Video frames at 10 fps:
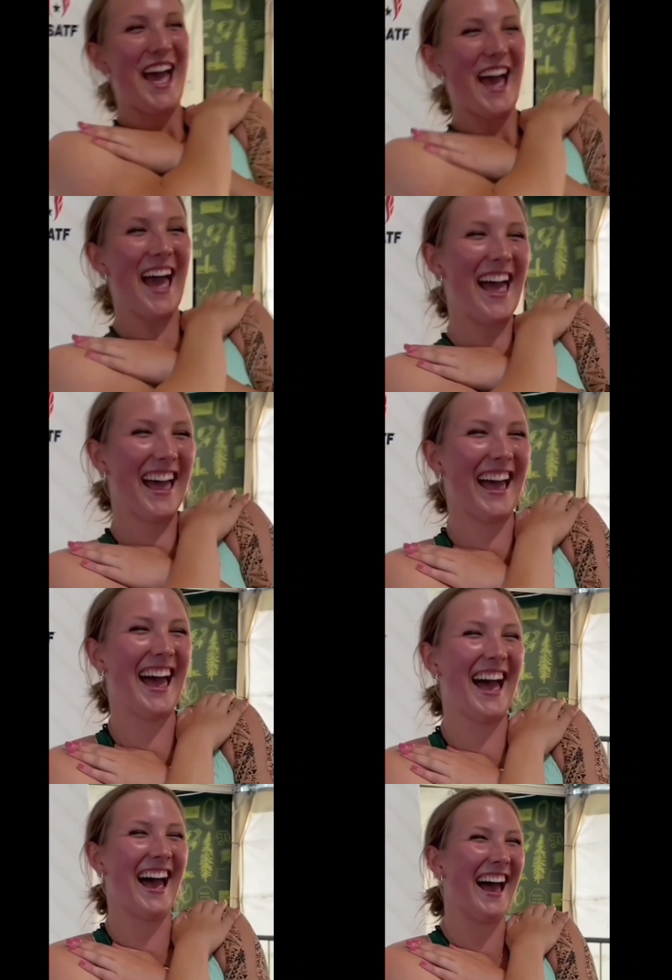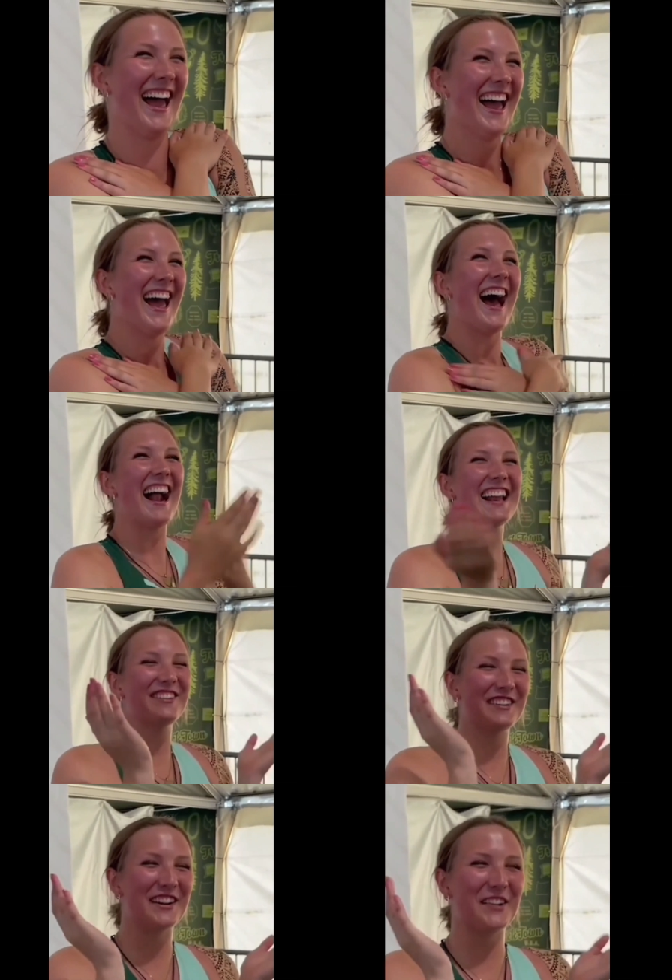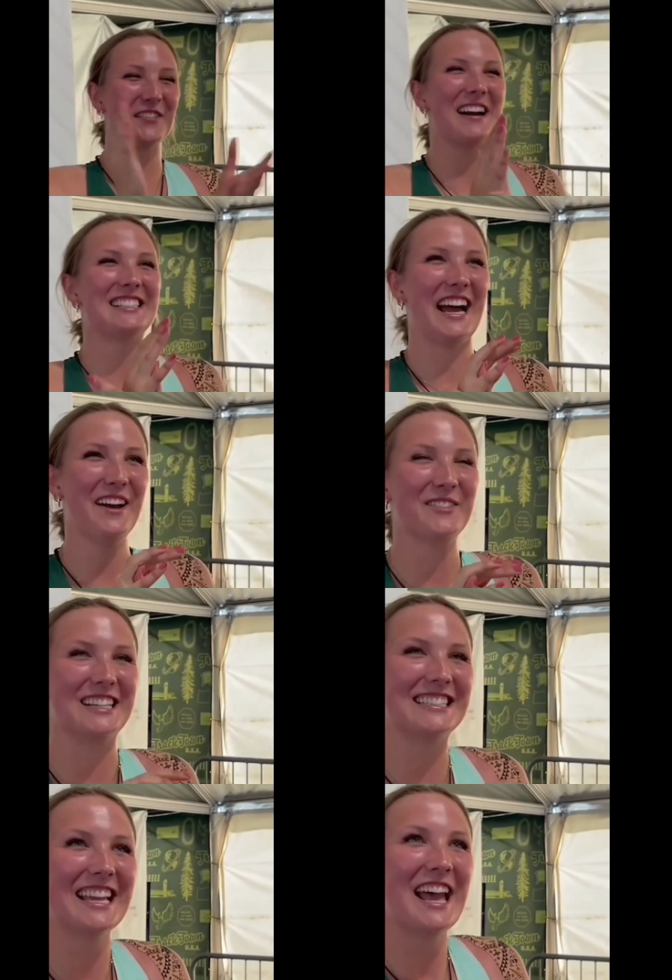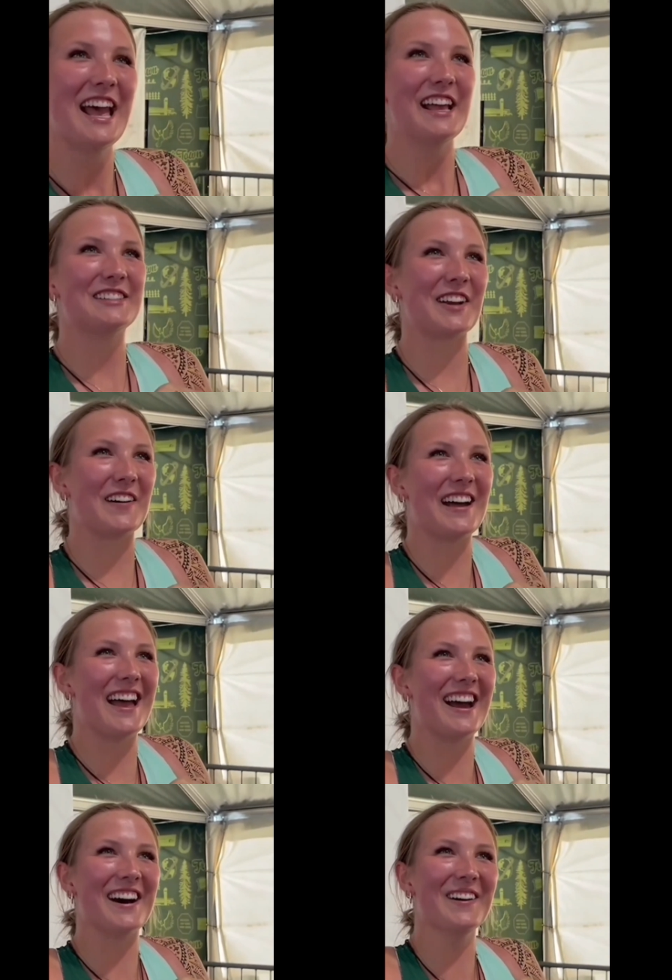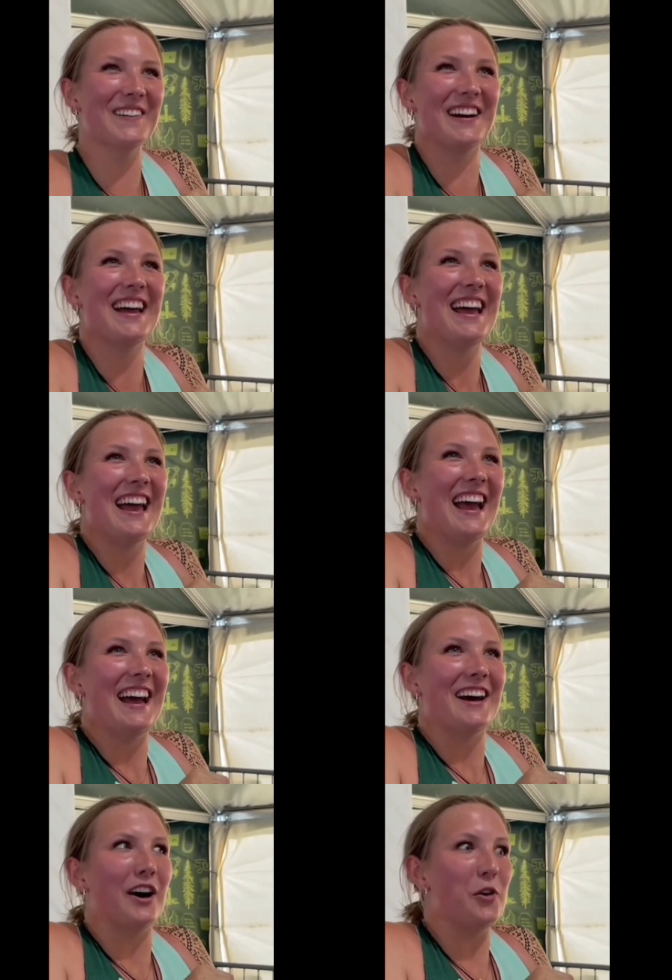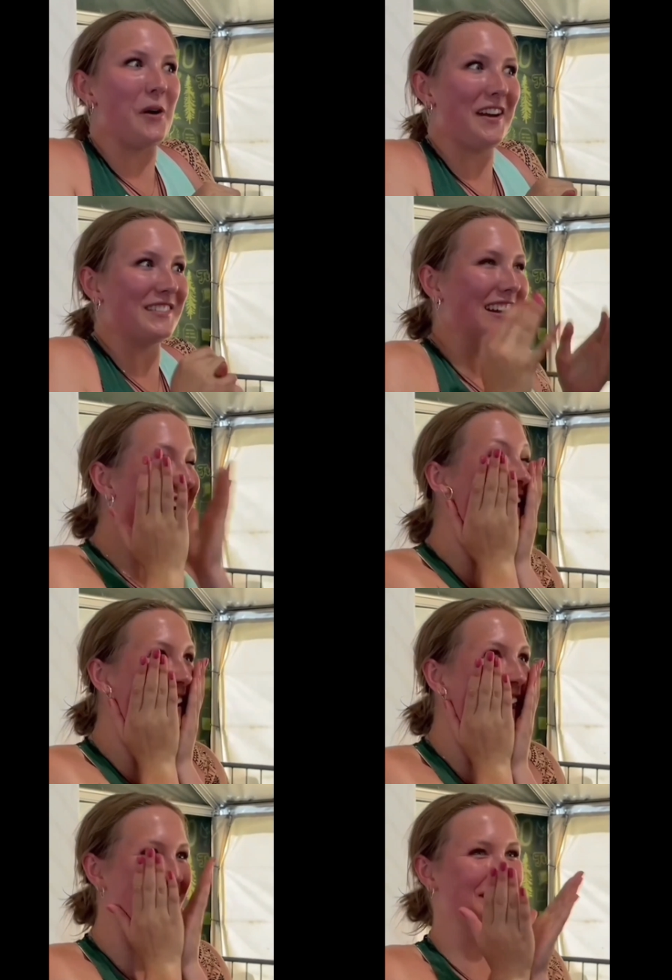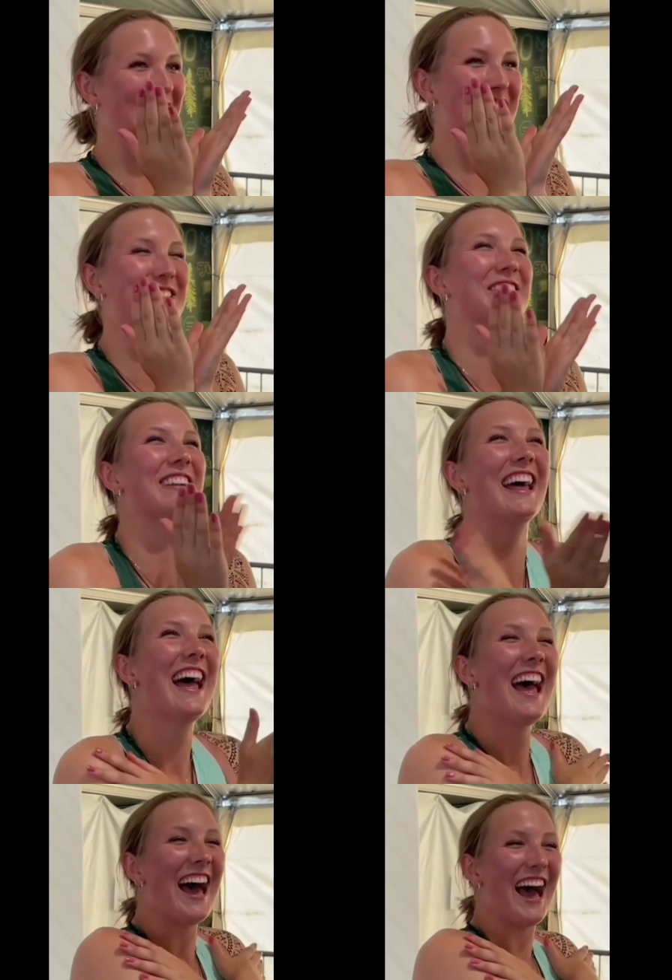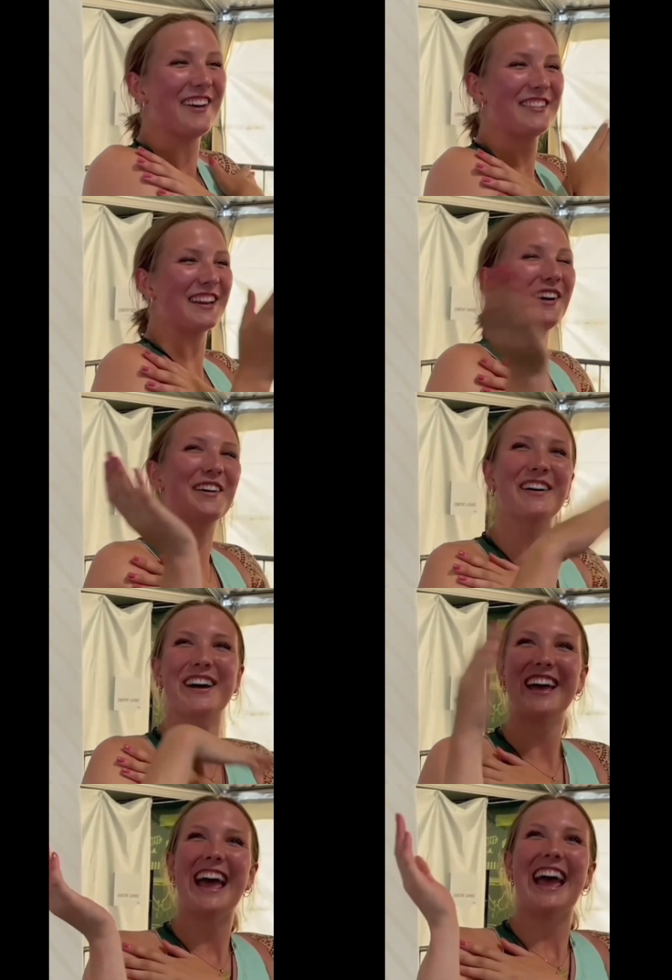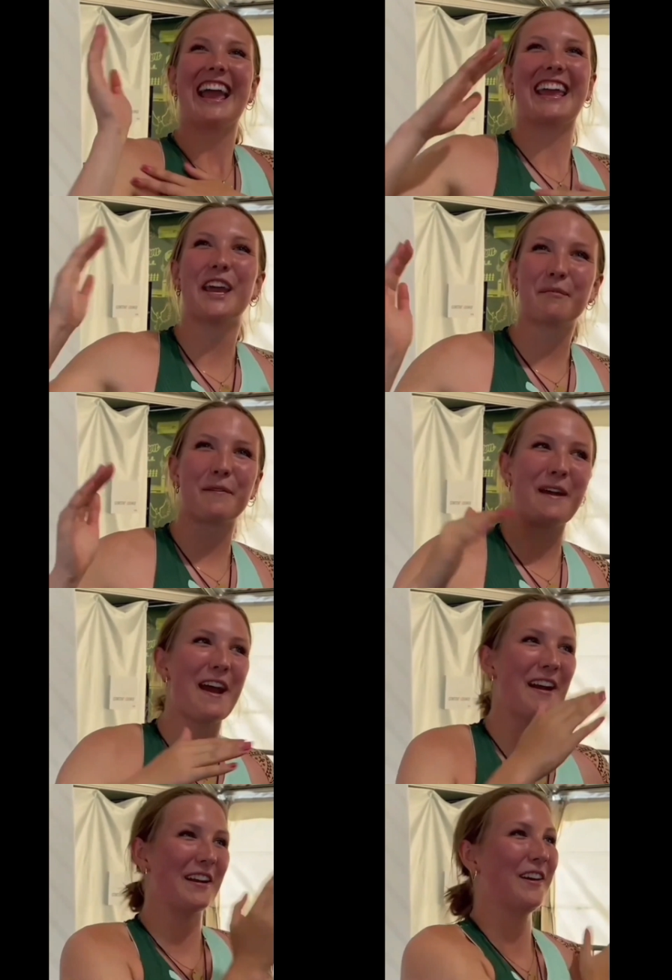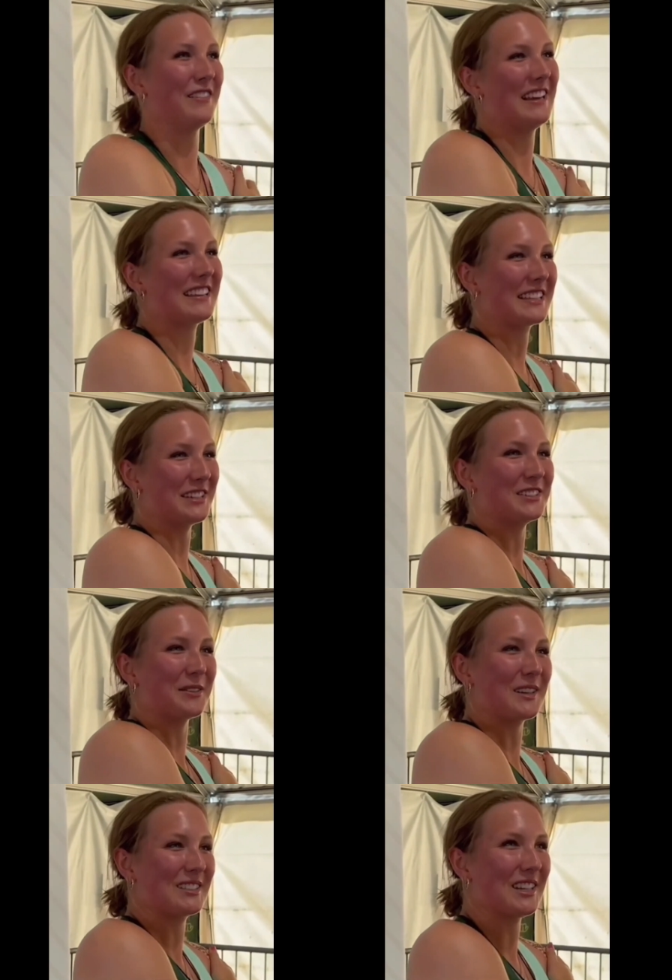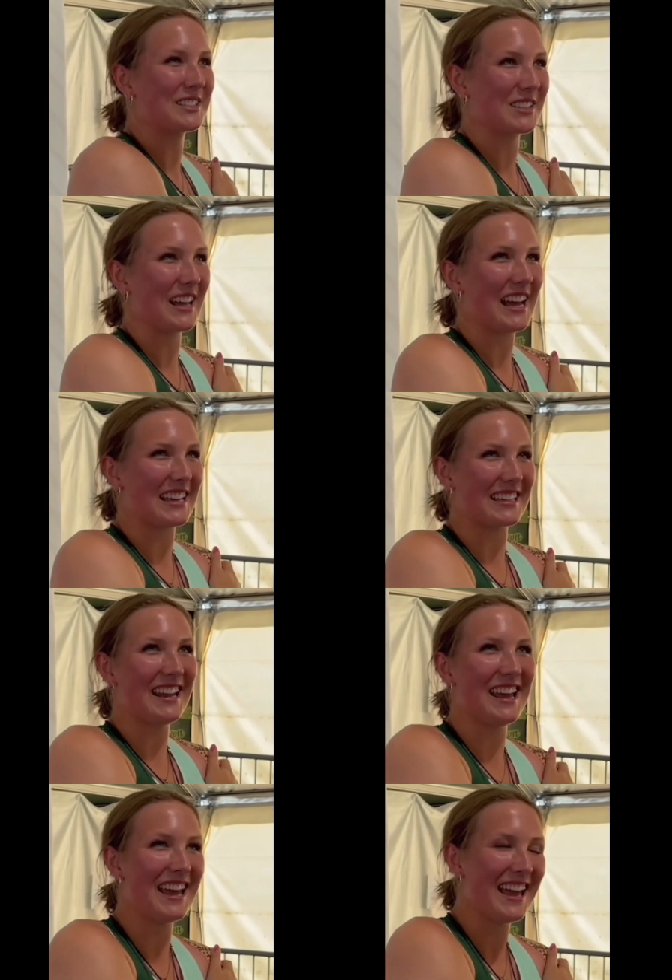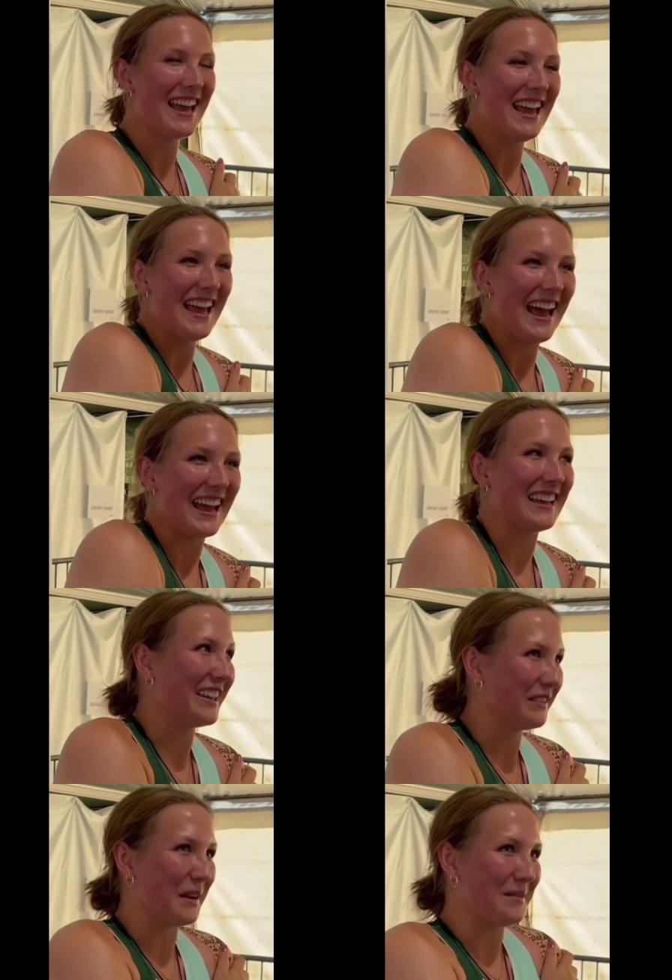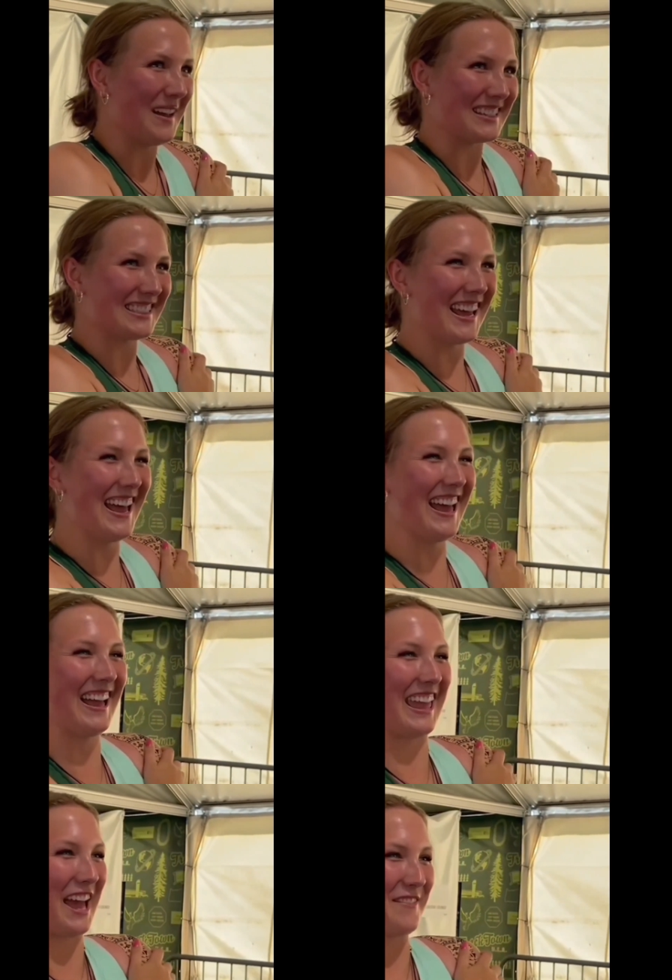and being able to adjust to just running X amount of meets a year instead of having to run 60, 70 races and then adjust when you turn pro to running eight or